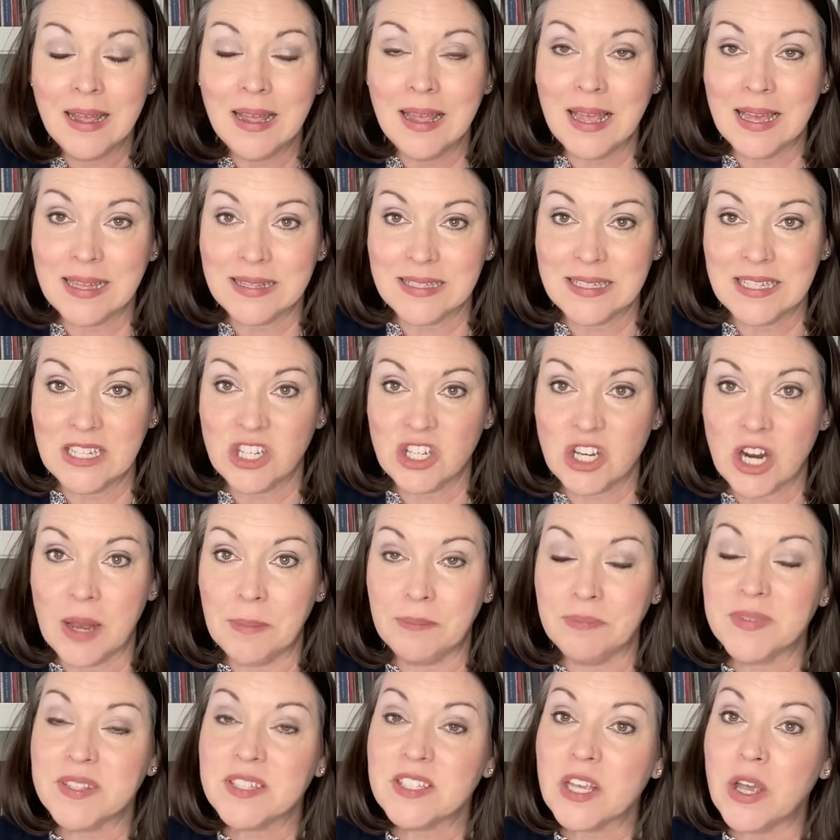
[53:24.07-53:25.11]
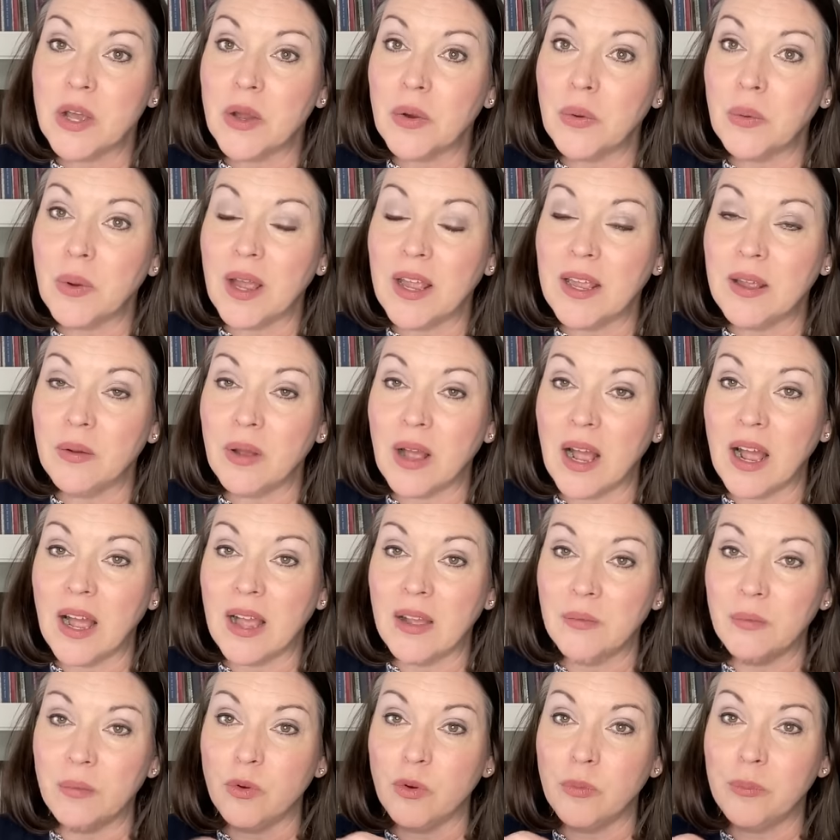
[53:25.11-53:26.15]
Etsy shop. So it,
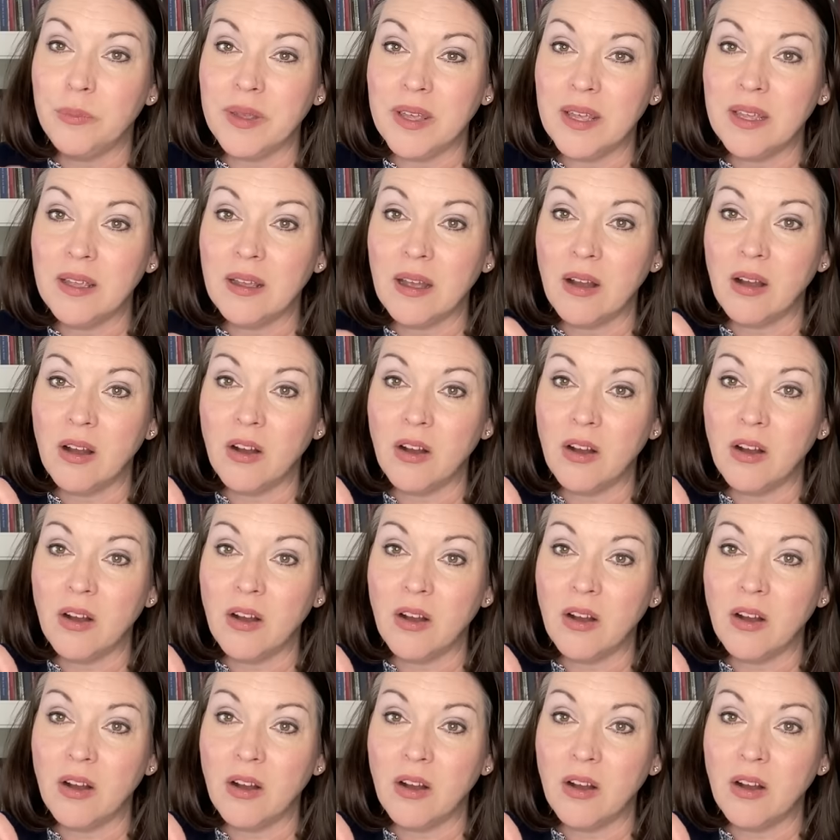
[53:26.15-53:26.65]
it will be